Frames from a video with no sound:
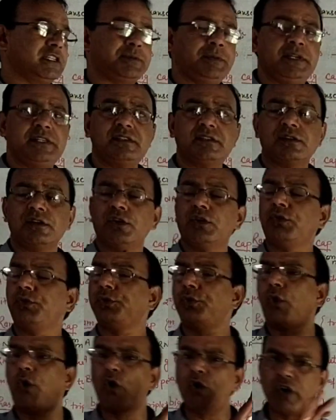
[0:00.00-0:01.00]
means
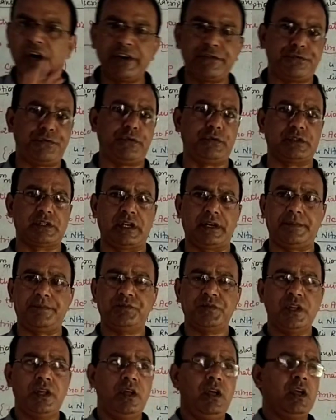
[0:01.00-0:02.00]
no confusion
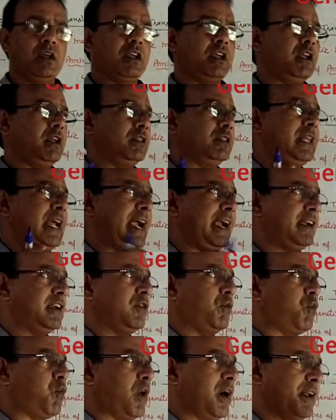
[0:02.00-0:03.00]

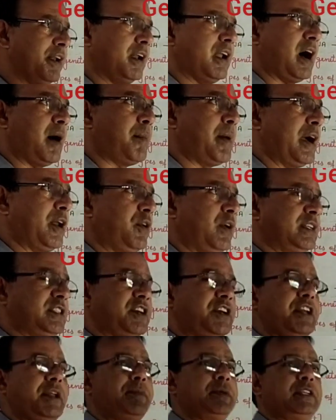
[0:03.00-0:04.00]
that one amino
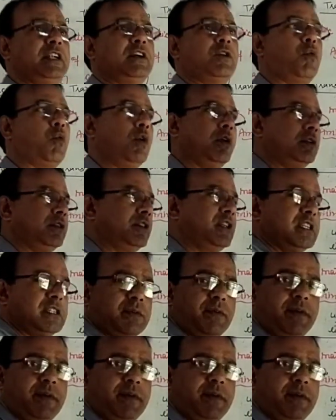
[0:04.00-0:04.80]
acid represent this